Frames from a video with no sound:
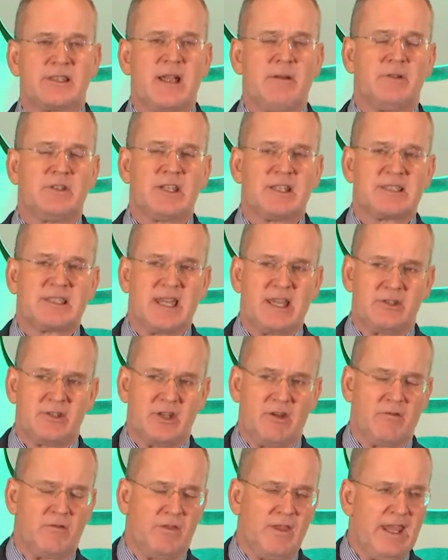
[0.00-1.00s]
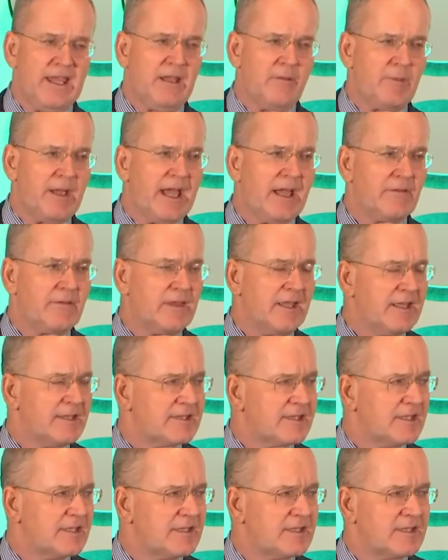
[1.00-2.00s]
I would just, as you think about
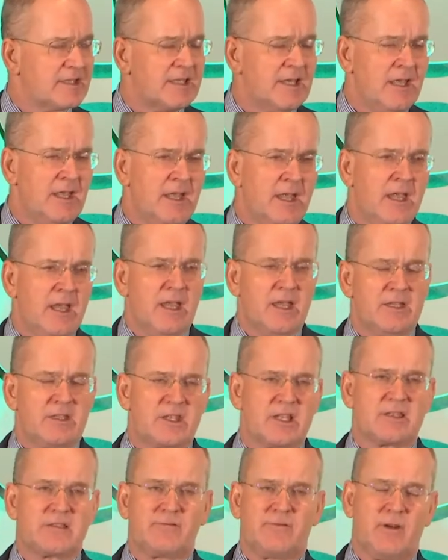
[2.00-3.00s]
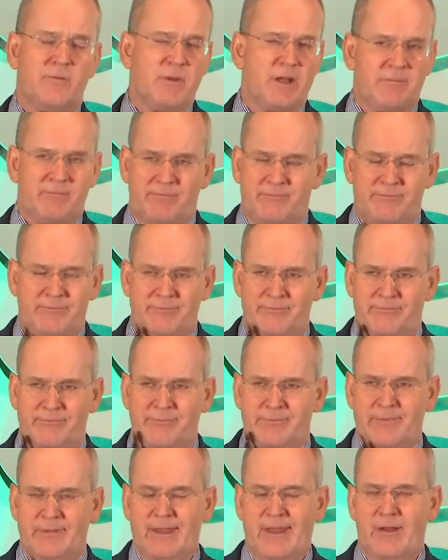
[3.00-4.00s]
this, it's just from a
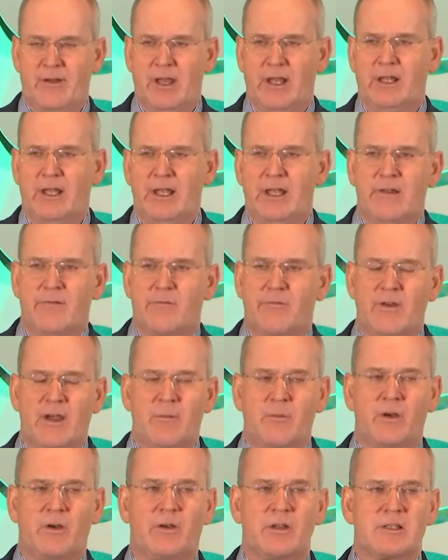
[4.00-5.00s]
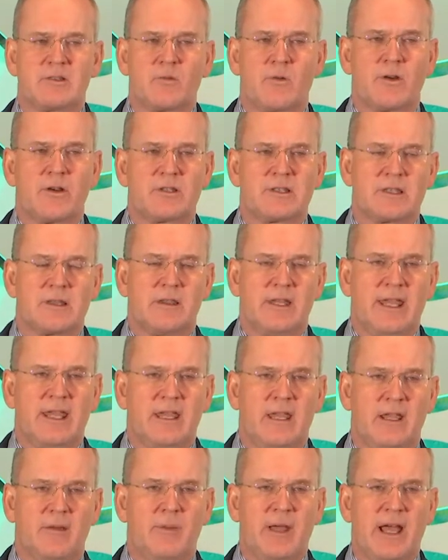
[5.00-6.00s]
analytic framework. It's worth
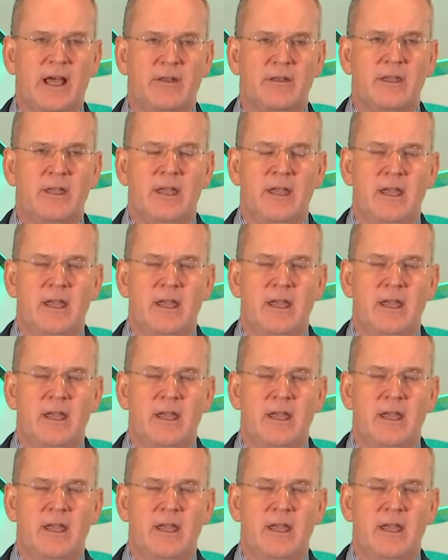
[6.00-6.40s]
thinking about.